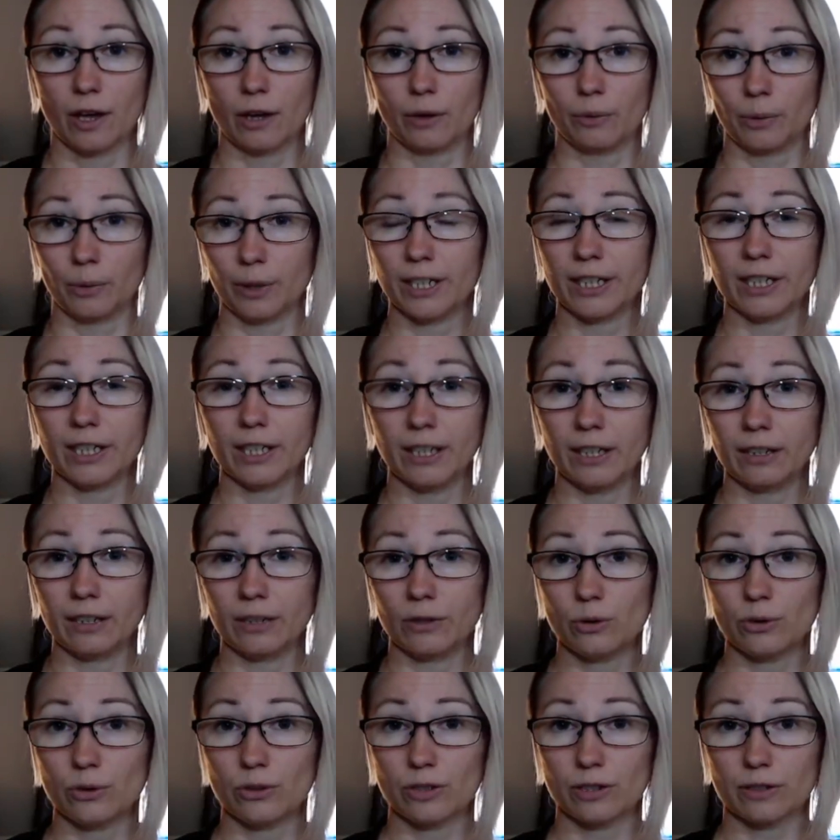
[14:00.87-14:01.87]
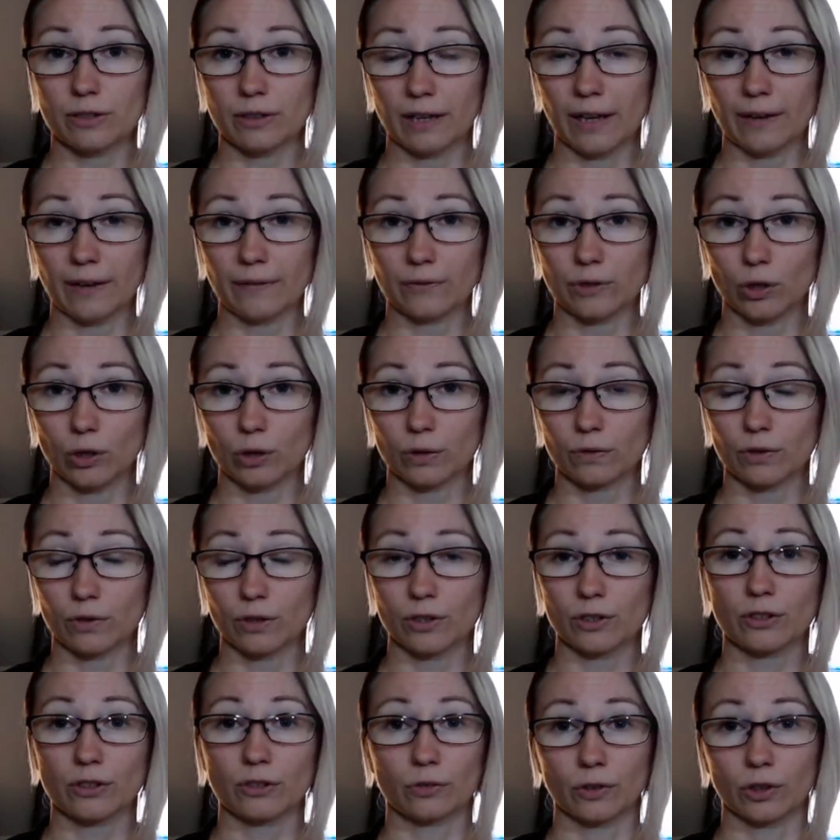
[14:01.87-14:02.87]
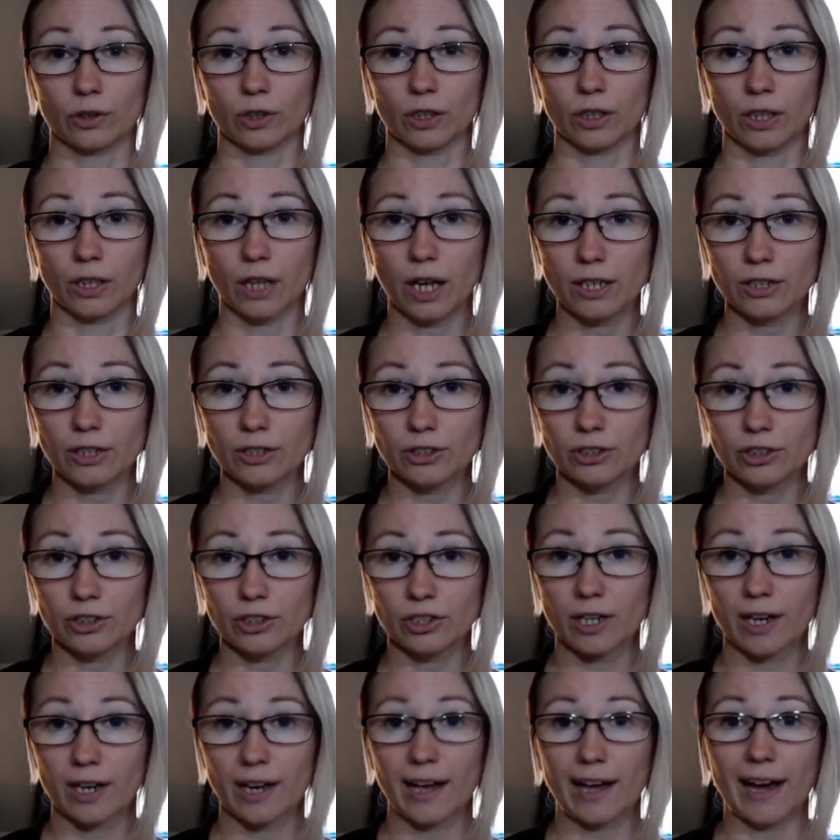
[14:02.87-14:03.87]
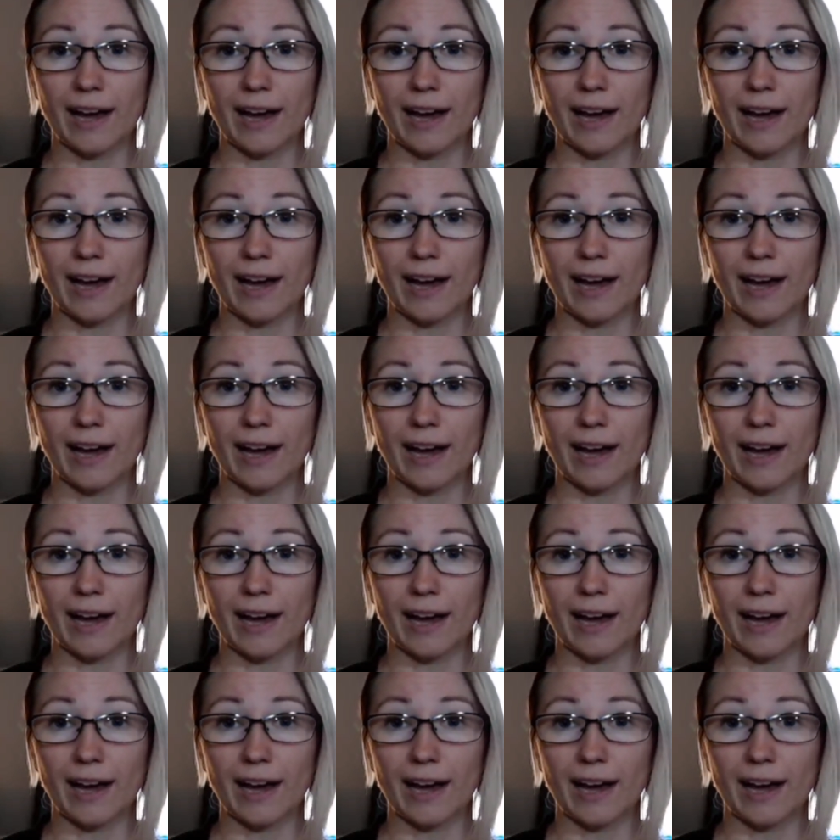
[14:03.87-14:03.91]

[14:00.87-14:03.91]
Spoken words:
Ricky uses leftovers for lunch.